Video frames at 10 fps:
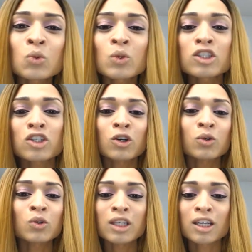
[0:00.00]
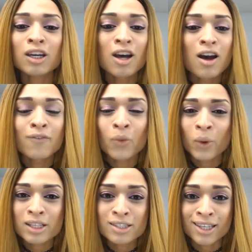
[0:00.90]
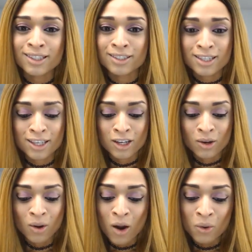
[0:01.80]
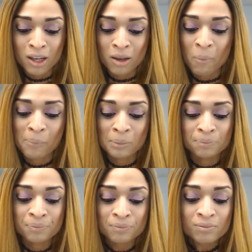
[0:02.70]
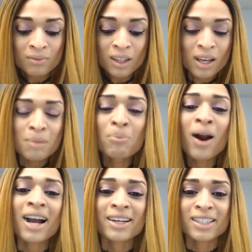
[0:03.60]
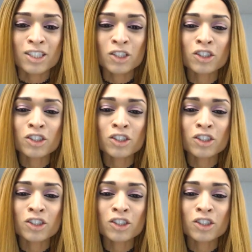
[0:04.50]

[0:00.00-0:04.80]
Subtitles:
It's your own unique voice, and own it and practice.